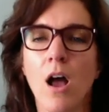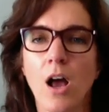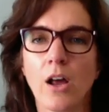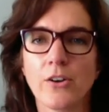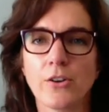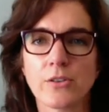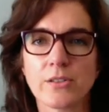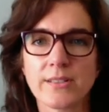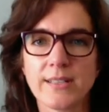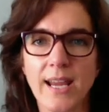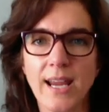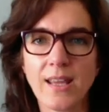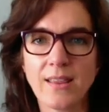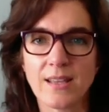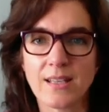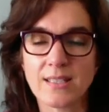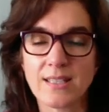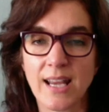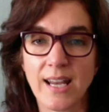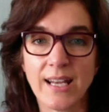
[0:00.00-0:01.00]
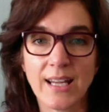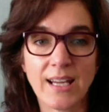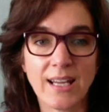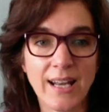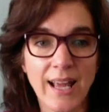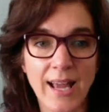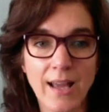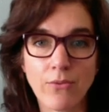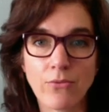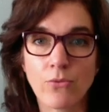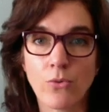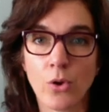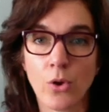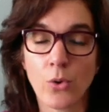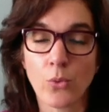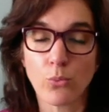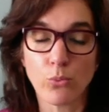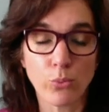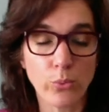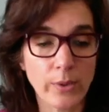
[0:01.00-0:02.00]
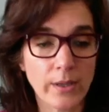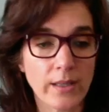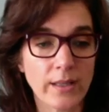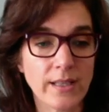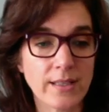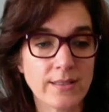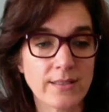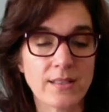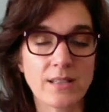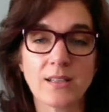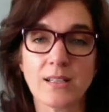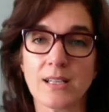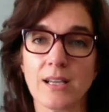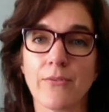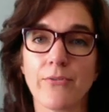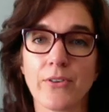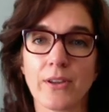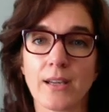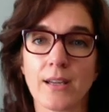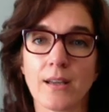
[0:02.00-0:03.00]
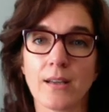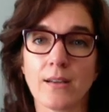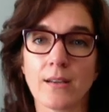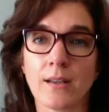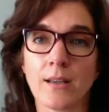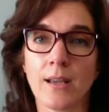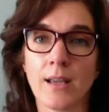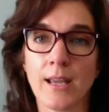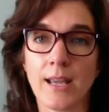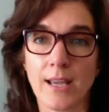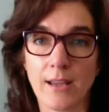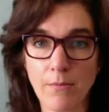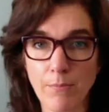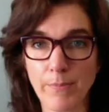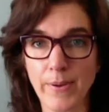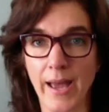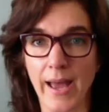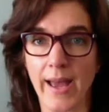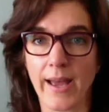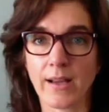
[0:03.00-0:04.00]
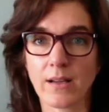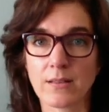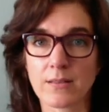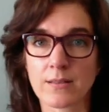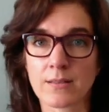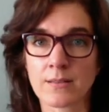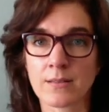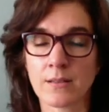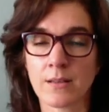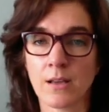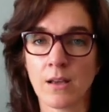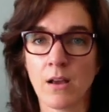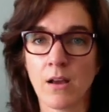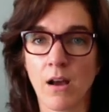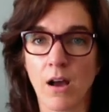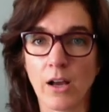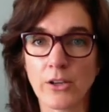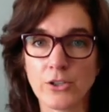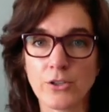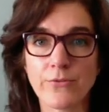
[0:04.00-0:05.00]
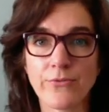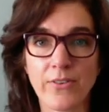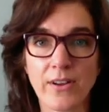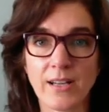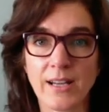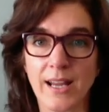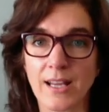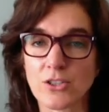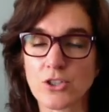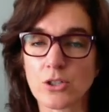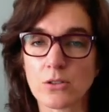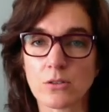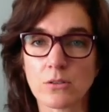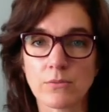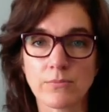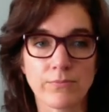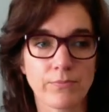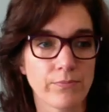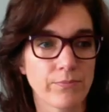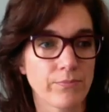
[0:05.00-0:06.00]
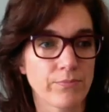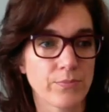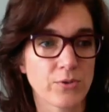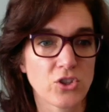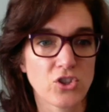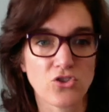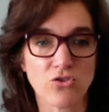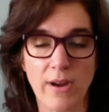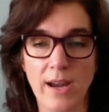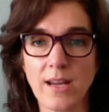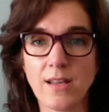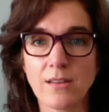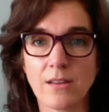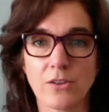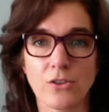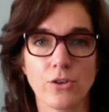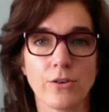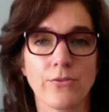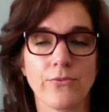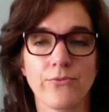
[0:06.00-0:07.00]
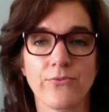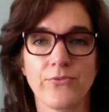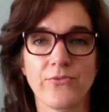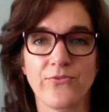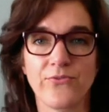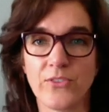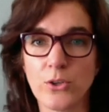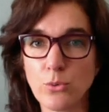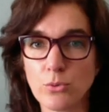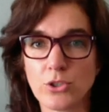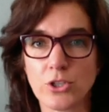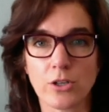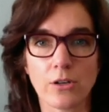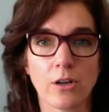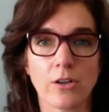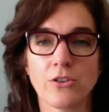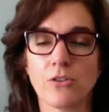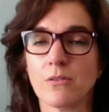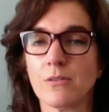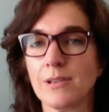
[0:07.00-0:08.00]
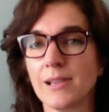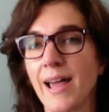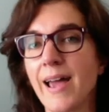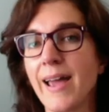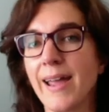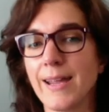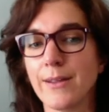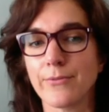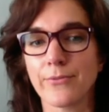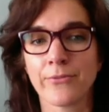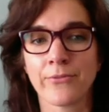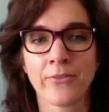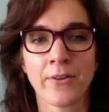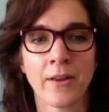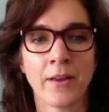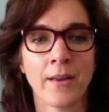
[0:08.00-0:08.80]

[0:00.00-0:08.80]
understand this. And it can have really significant impacts on your financial strength, on your future, on your life.